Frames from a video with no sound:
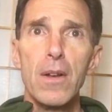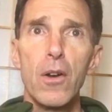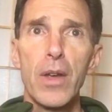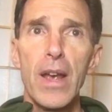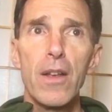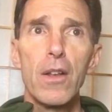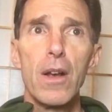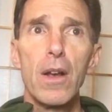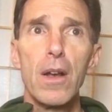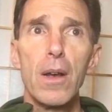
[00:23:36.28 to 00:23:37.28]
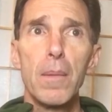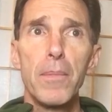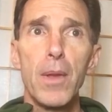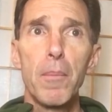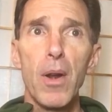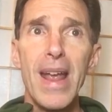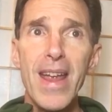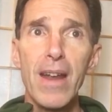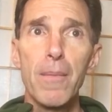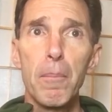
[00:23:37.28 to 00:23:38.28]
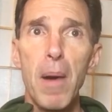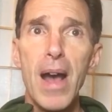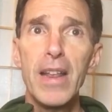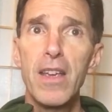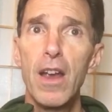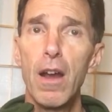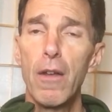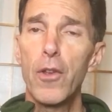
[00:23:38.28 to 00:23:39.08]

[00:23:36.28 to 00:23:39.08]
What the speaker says: Okay, number 8, body care.